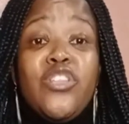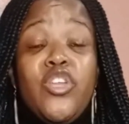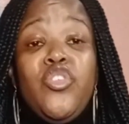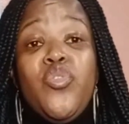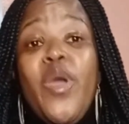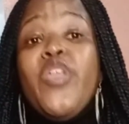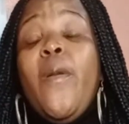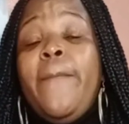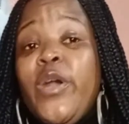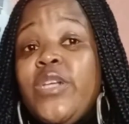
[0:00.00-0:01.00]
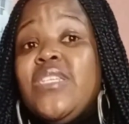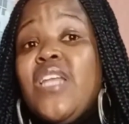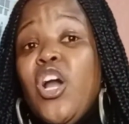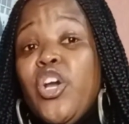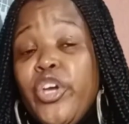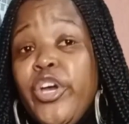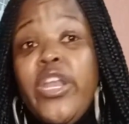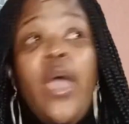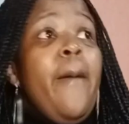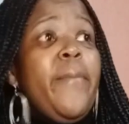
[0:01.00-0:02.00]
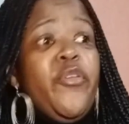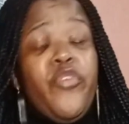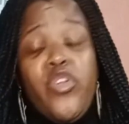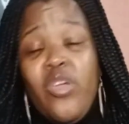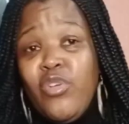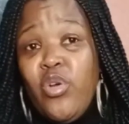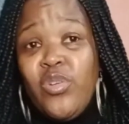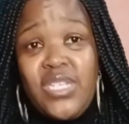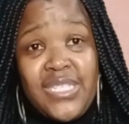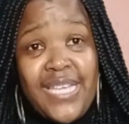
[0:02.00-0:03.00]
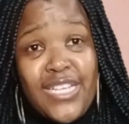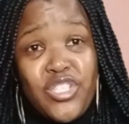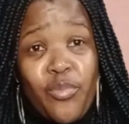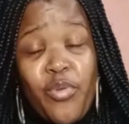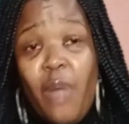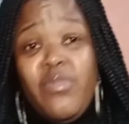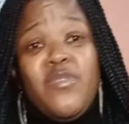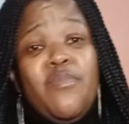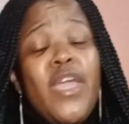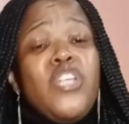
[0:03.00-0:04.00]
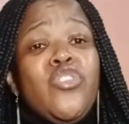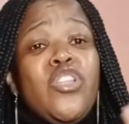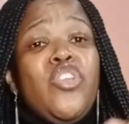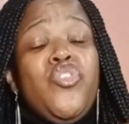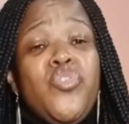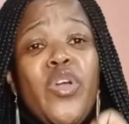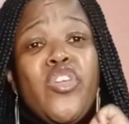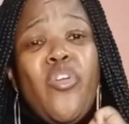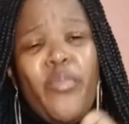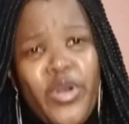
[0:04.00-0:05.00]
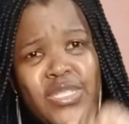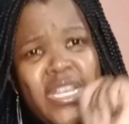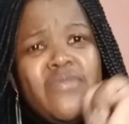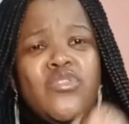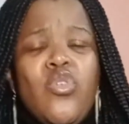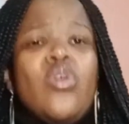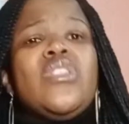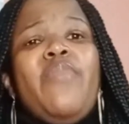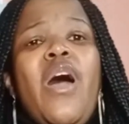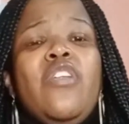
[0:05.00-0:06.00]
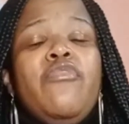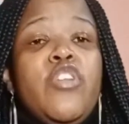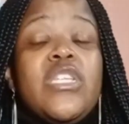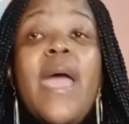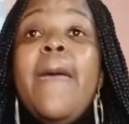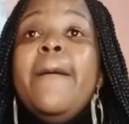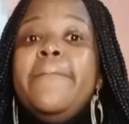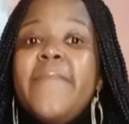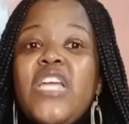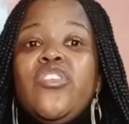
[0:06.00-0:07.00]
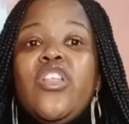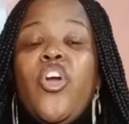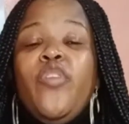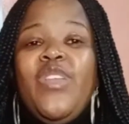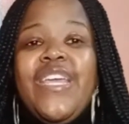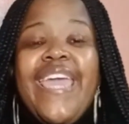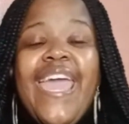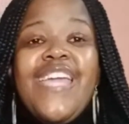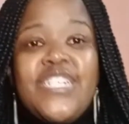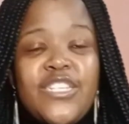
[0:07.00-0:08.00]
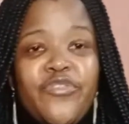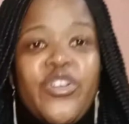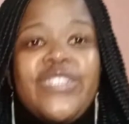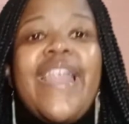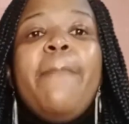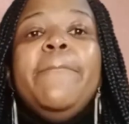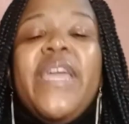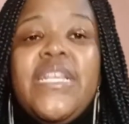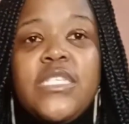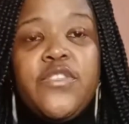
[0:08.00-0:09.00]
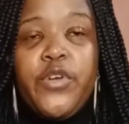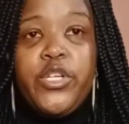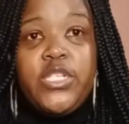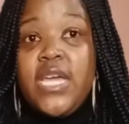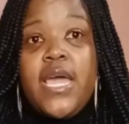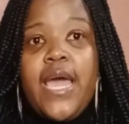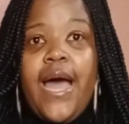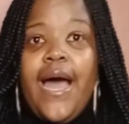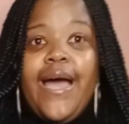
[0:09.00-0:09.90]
Make sure that you and your person are good. Before you even go discuss your problems, make sure that you and your person have talked about it first. Make sure that communication is first line basis first.